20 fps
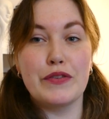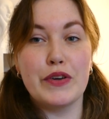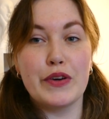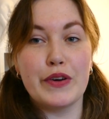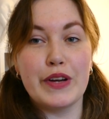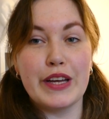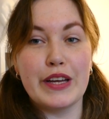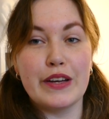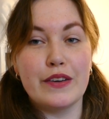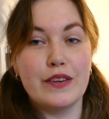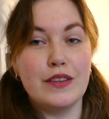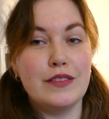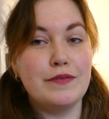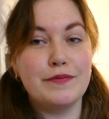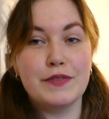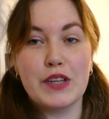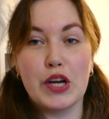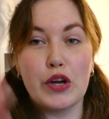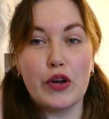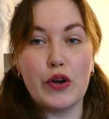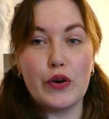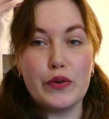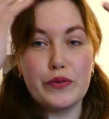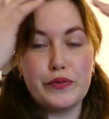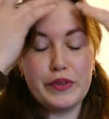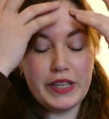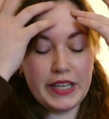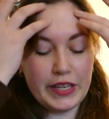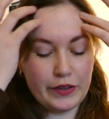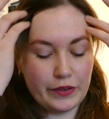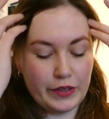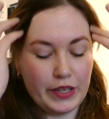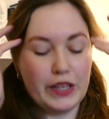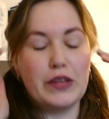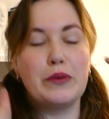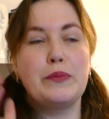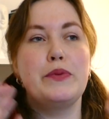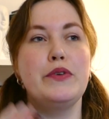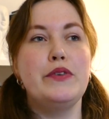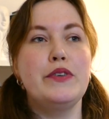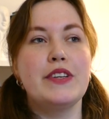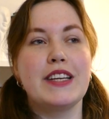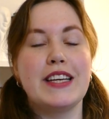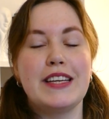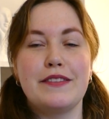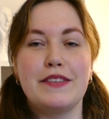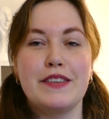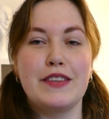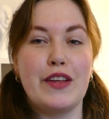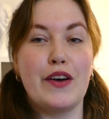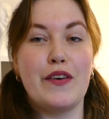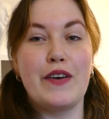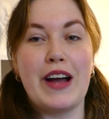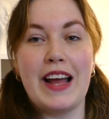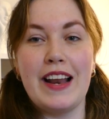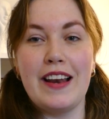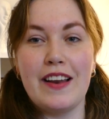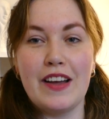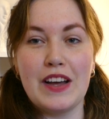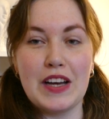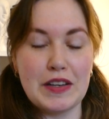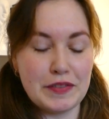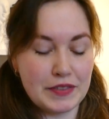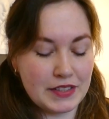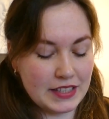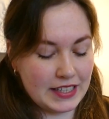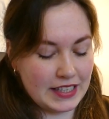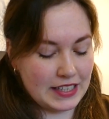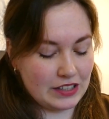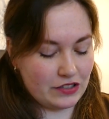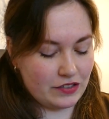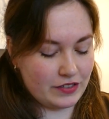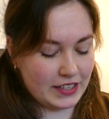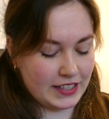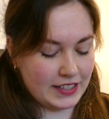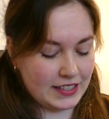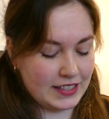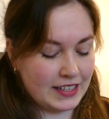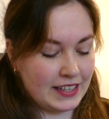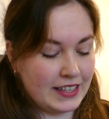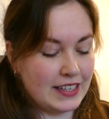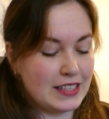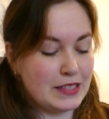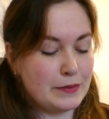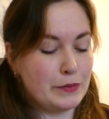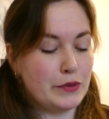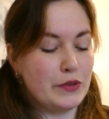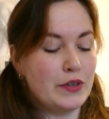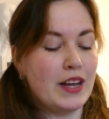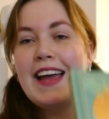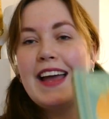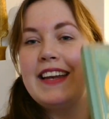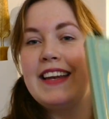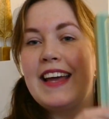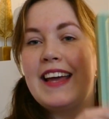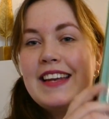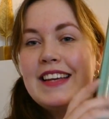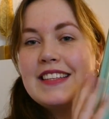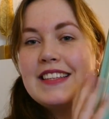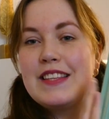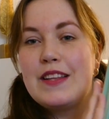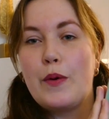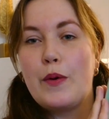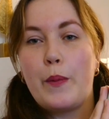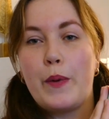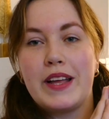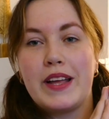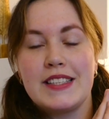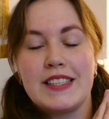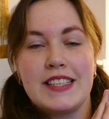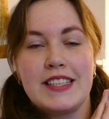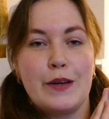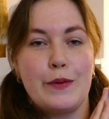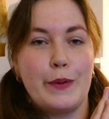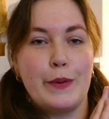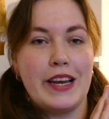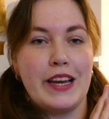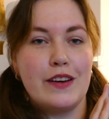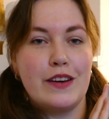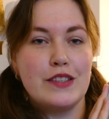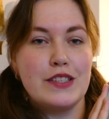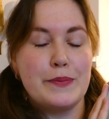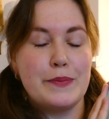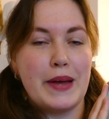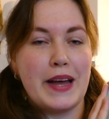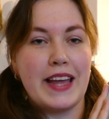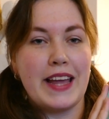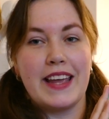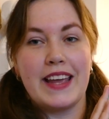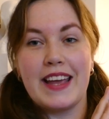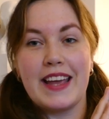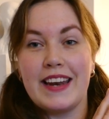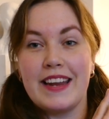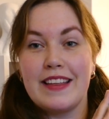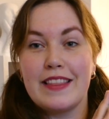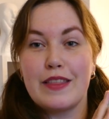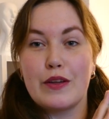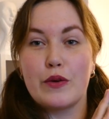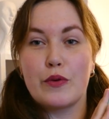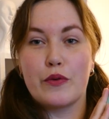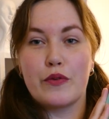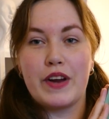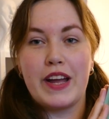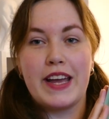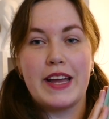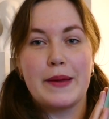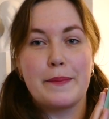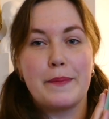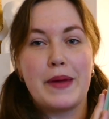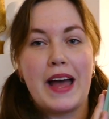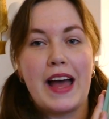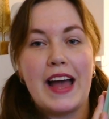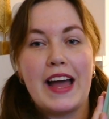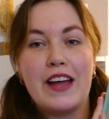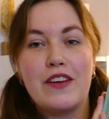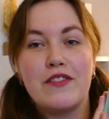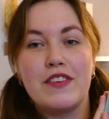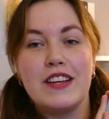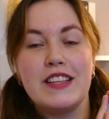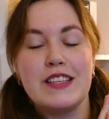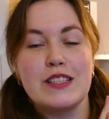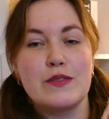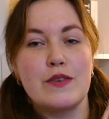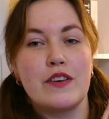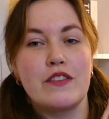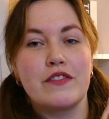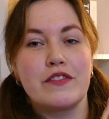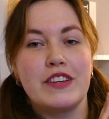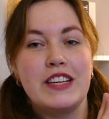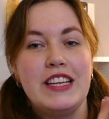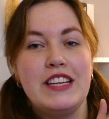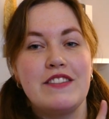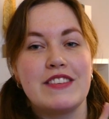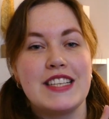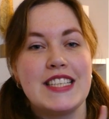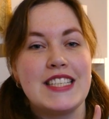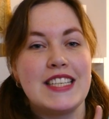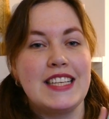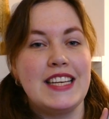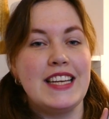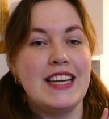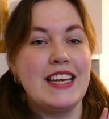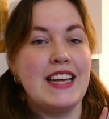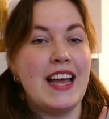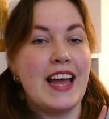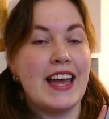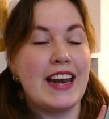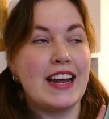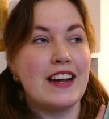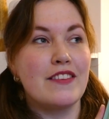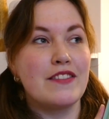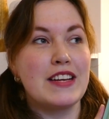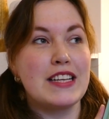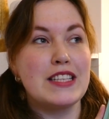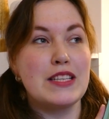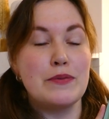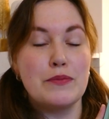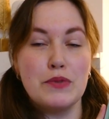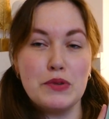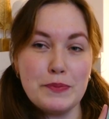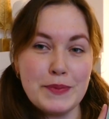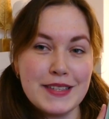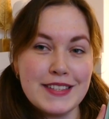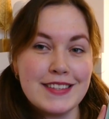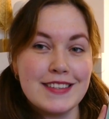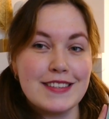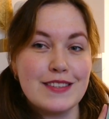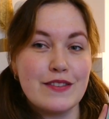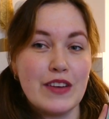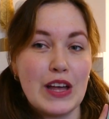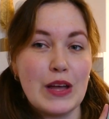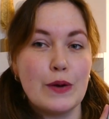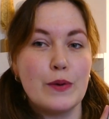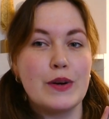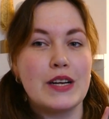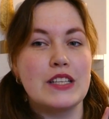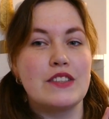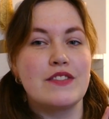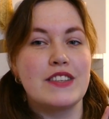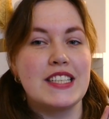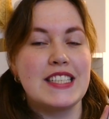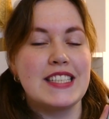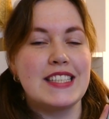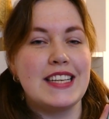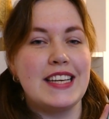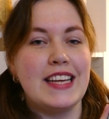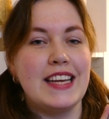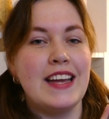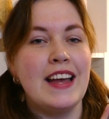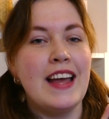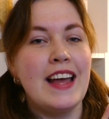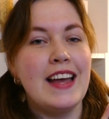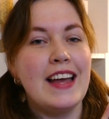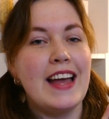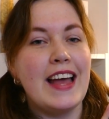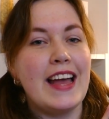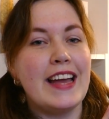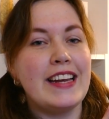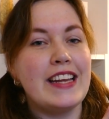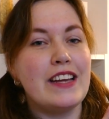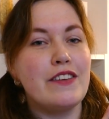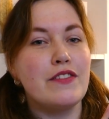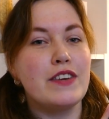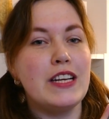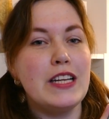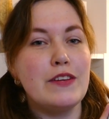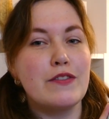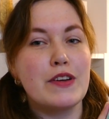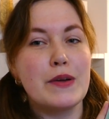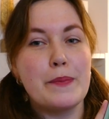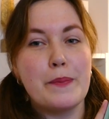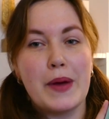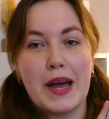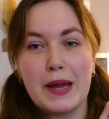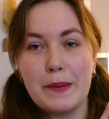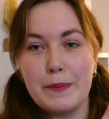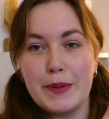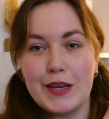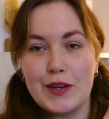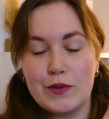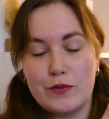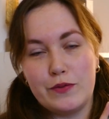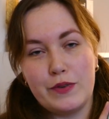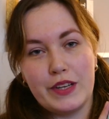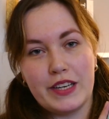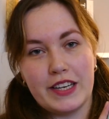you're ill, go for the audiobook, even though I loved the illustration in this book, and that is The Wind in the Willows by Kenneth Graham. I read this one really recently, and I read the Moominlands as well quite recently, and they really remind me of one